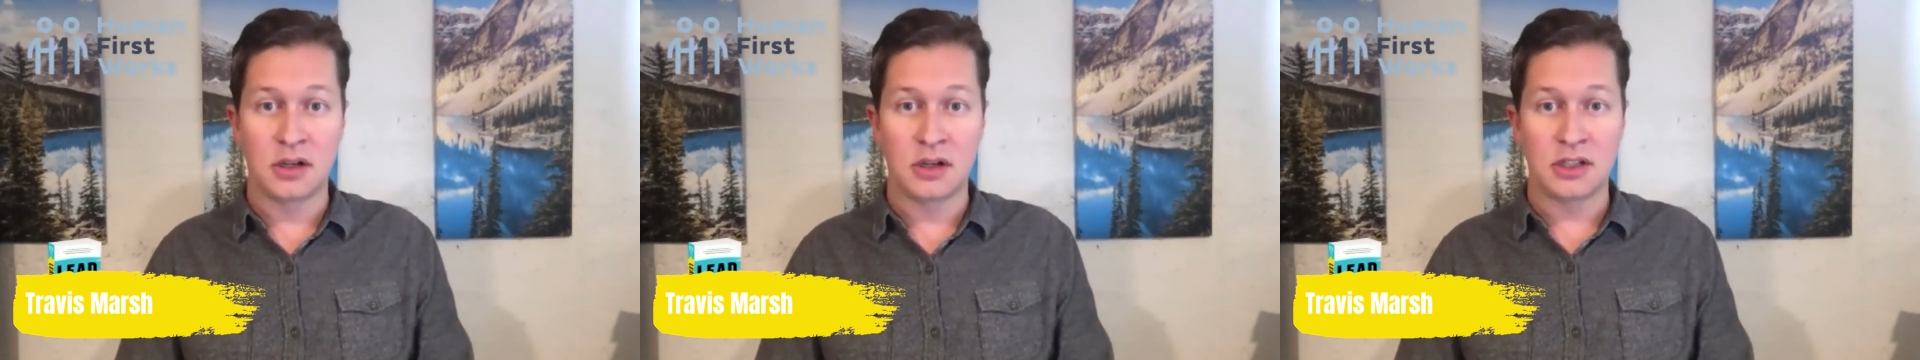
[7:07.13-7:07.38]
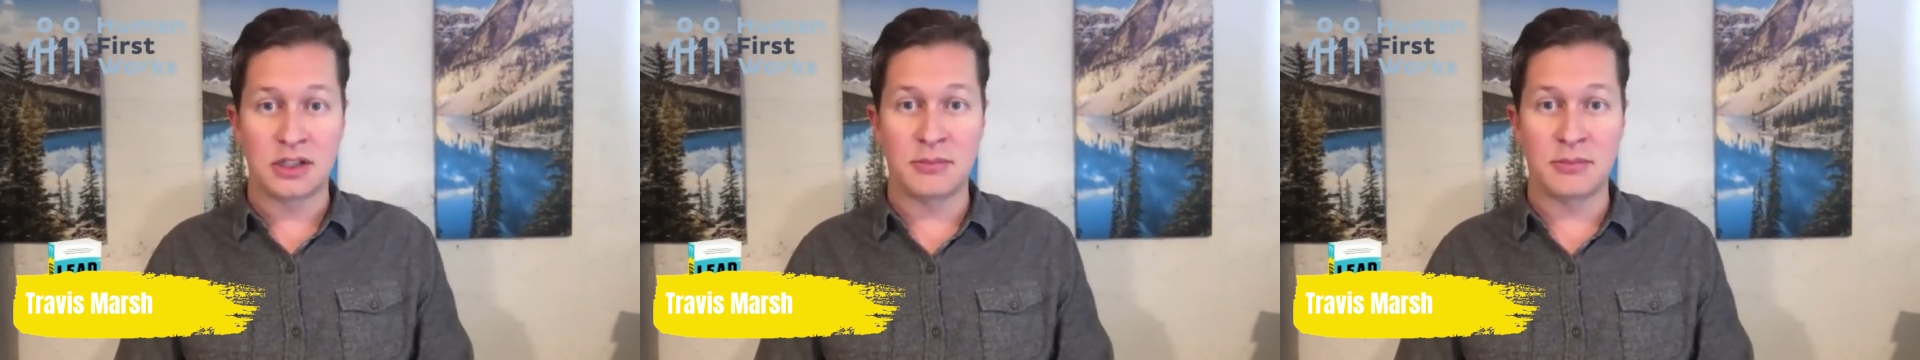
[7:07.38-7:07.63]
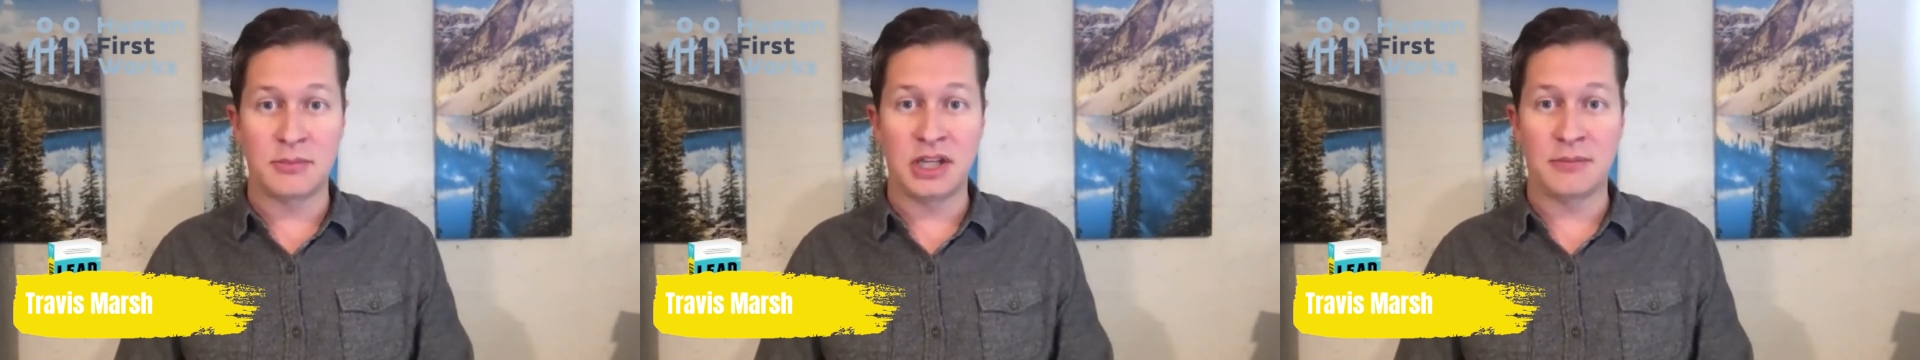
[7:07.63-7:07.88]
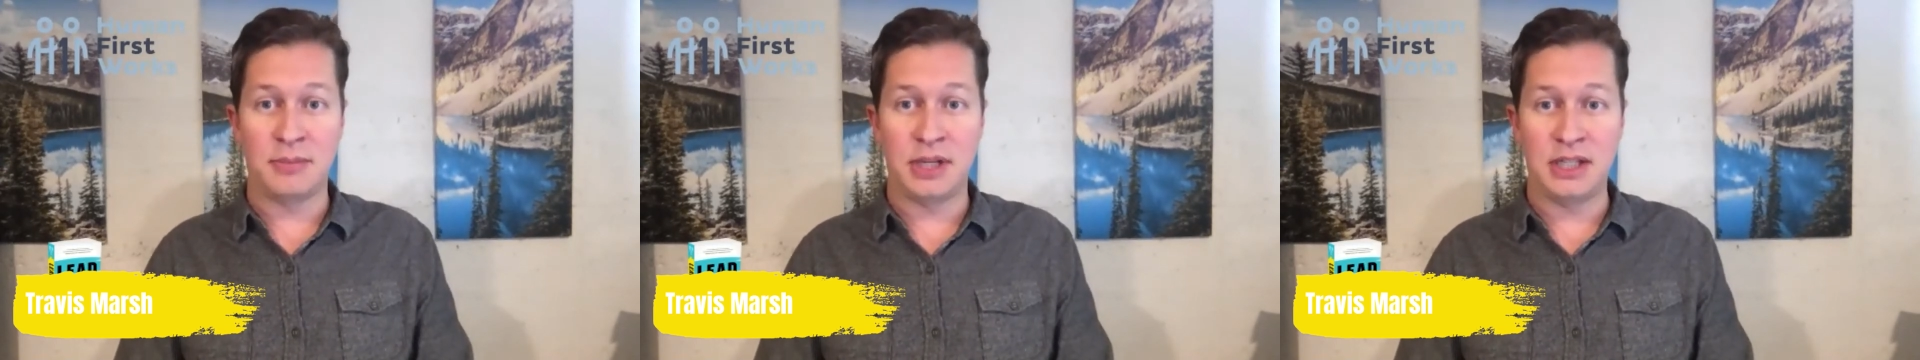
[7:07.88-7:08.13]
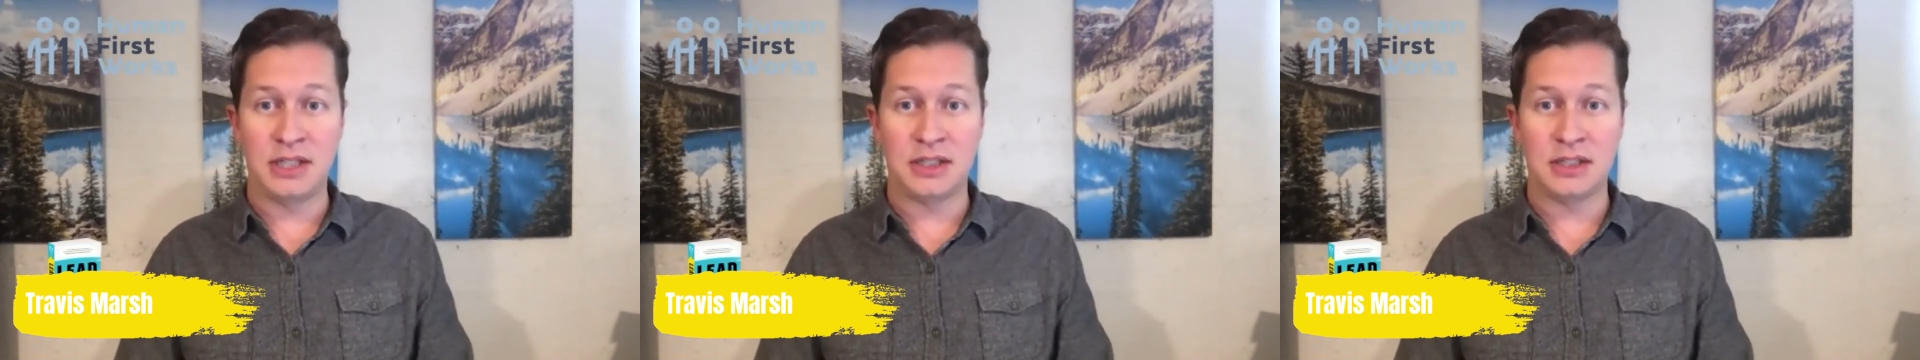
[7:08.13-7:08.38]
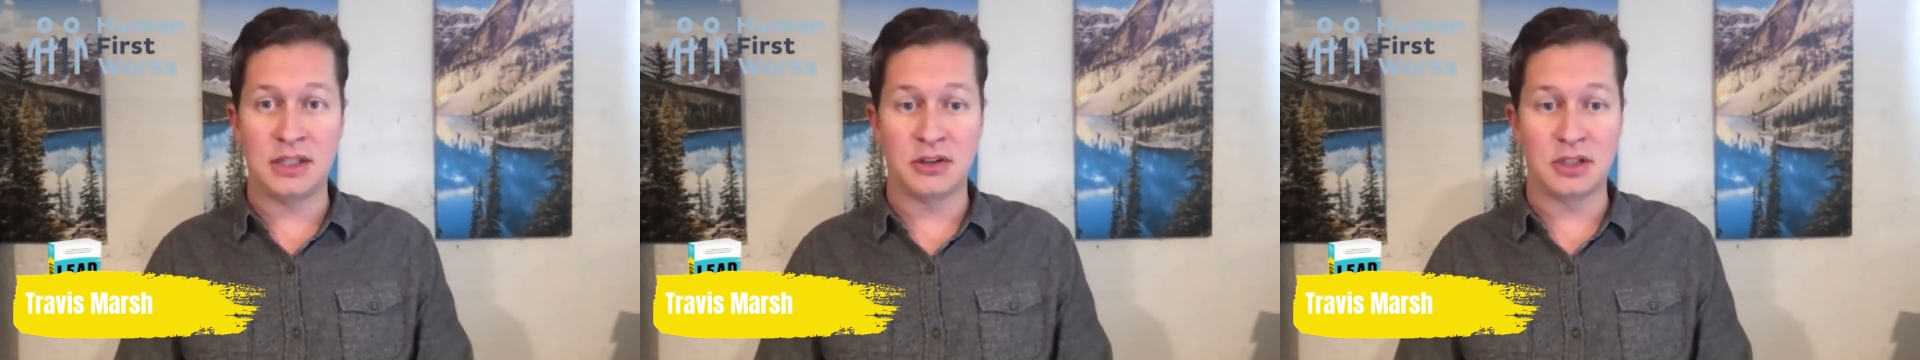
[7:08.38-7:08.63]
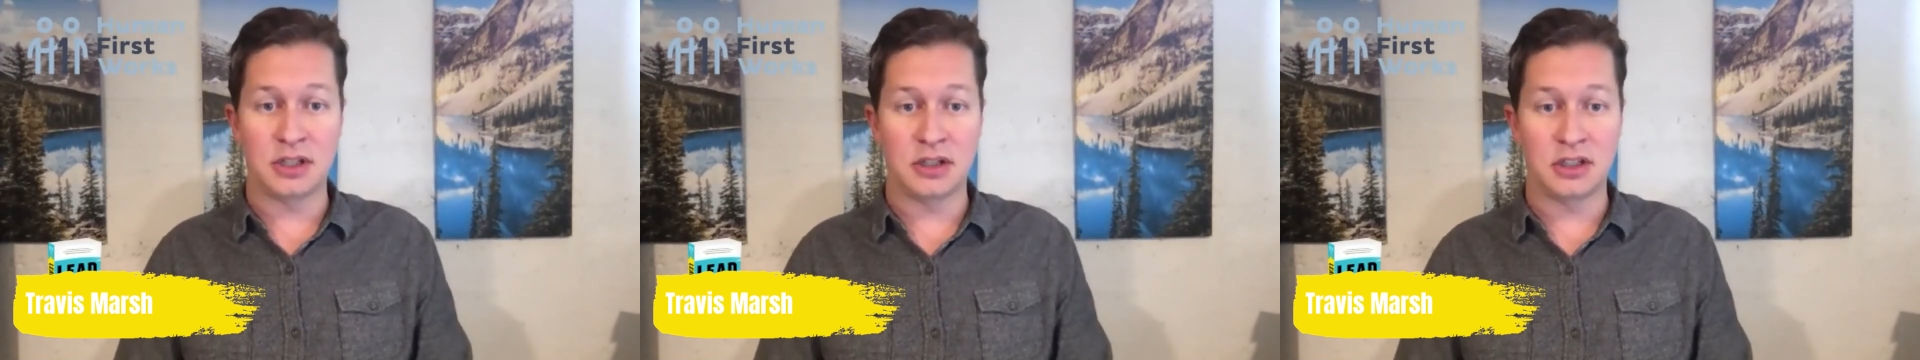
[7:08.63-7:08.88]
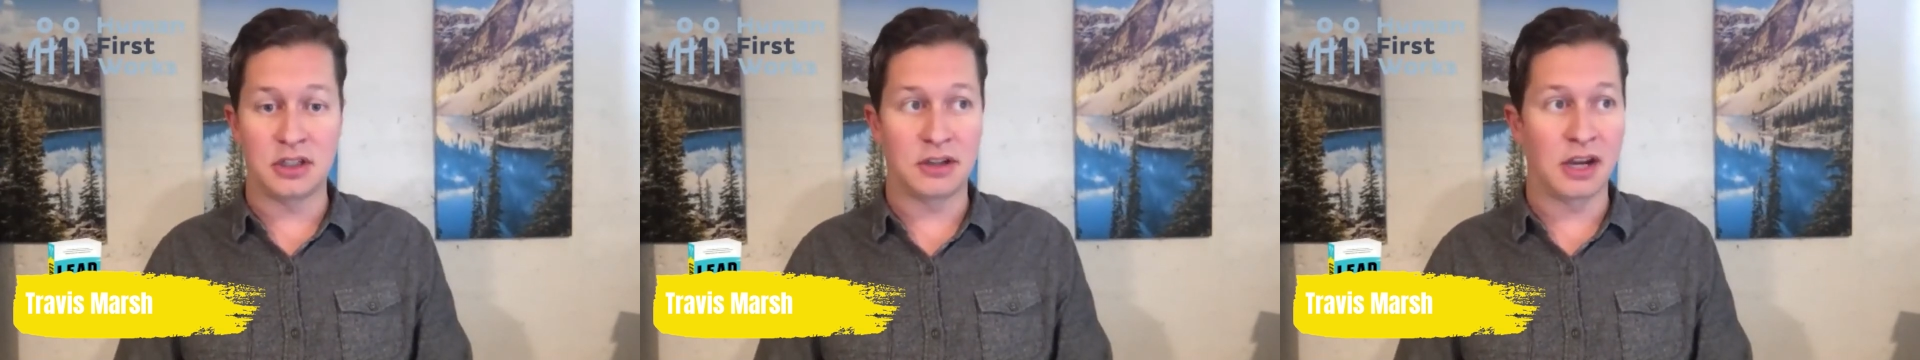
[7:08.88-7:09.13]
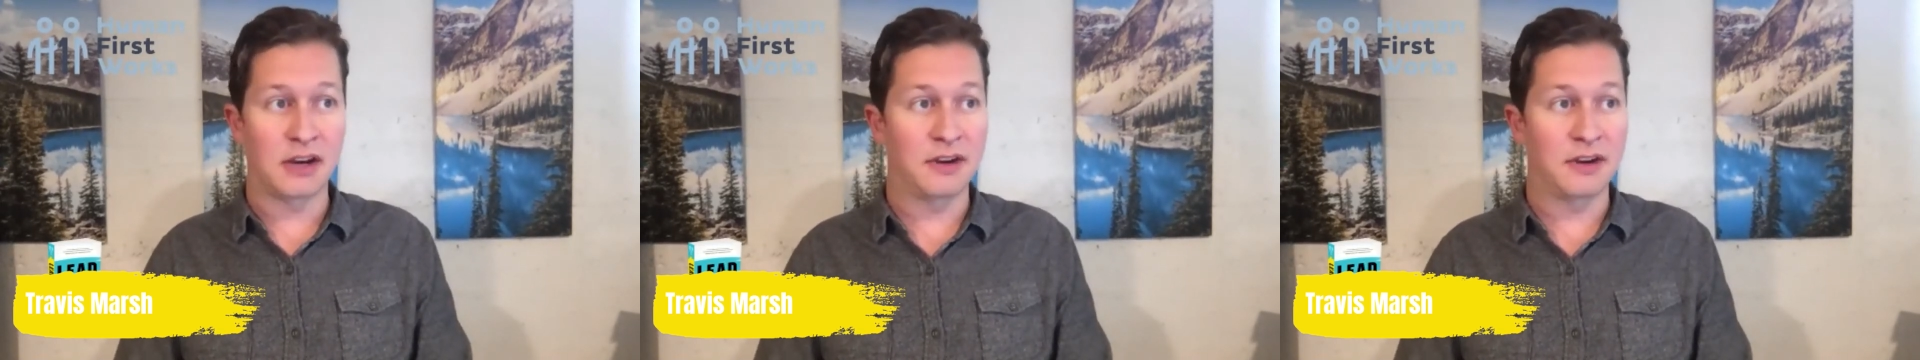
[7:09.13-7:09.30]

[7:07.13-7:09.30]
some of the other pieces here to kind of give